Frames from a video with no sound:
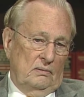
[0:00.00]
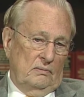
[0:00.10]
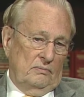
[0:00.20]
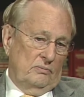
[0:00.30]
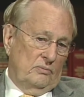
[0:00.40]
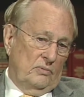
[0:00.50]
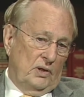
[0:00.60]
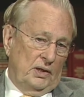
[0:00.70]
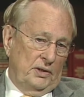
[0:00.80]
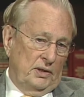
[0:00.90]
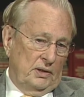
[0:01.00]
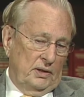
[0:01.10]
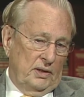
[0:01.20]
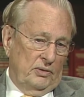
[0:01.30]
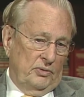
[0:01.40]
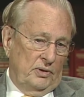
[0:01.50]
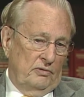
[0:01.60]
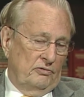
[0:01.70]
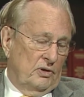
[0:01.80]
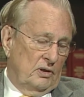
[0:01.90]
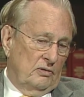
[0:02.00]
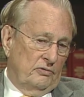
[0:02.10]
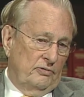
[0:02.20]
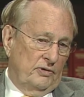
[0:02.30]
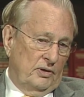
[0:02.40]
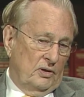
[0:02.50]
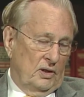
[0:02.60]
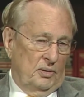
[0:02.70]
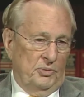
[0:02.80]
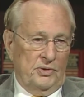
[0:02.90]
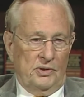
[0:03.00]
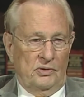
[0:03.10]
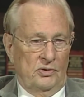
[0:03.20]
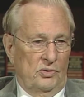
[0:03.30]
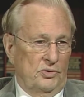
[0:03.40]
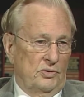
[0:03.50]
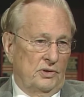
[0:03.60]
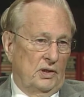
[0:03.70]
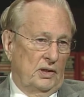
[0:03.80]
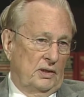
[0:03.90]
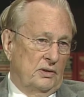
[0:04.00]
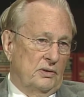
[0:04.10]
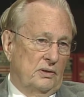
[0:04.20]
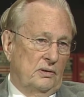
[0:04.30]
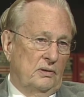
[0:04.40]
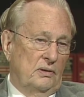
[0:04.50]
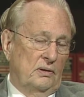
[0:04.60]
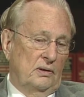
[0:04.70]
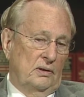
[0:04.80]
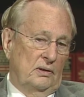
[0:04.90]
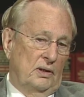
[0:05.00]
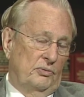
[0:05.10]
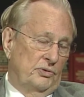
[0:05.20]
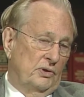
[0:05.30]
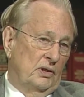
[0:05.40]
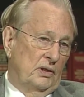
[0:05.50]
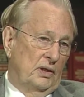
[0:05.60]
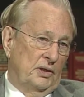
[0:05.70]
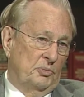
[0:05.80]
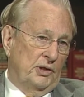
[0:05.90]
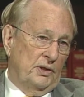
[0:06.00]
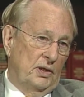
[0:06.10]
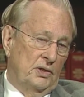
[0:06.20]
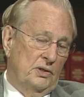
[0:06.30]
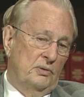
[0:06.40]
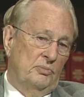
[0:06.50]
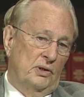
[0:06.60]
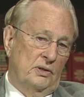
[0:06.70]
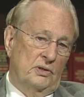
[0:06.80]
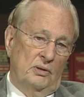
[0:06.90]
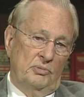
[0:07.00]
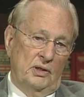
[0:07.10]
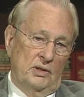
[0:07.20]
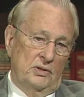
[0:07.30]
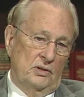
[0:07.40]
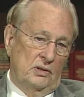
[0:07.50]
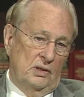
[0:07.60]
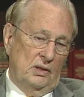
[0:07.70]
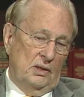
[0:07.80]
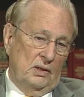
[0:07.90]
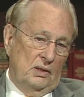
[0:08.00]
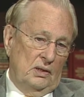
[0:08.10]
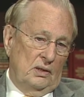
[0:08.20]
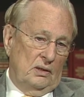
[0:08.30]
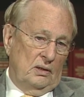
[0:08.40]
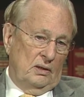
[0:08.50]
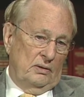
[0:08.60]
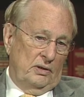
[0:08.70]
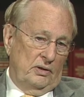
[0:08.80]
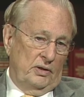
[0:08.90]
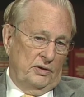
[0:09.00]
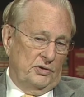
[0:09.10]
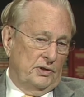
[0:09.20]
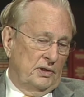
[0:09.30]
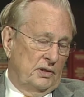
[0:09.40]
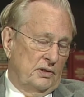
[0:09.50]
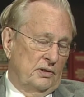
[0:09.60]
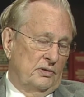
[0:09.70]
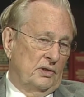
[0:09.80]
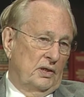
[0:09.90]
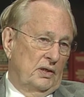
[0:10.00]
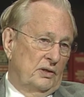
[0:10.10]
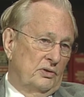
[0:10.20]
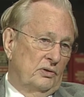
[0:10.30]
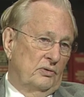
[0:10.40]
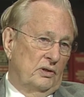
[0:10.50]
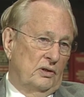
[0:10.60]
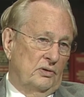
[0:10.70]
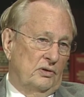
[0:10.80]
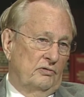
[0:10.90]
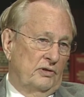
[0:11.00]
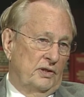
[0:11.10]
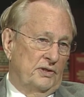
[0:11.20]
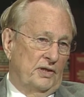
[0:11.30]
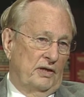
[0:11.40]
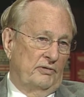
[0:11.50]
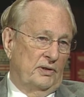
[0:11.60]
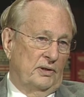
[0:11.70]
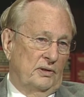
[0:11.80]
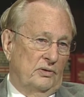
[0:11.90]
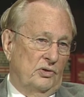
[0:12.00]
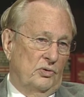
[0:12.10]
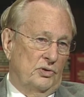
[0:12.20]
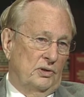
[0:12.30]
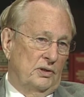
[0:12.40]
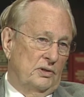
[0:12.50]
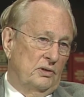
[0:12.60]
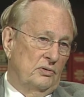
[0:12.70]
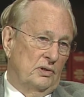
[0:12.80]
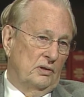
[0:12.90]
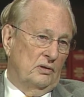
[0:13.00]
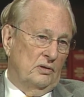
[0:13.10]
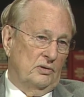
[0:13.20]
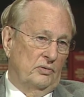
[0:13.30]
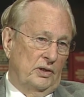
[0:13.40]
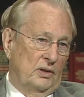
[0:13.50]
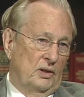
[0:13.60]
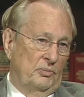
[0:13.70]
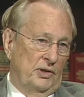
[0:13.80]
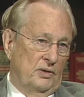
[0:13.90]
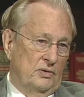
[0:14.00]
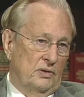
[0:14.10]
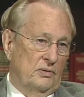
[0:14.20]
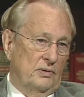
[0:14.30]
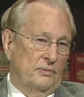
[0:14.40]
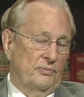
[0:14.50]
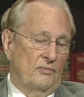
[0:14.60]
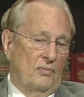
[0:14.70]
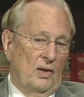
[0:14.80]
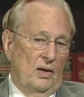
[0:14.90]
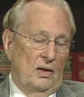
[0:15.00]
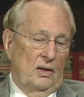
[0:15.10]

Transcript: um, ideally, that would involve economists and social scientists, and that was our expectation. But in some cases, uh, there are engineers and scientists who are also very savvy on social sure. issues and also economic issues. Right.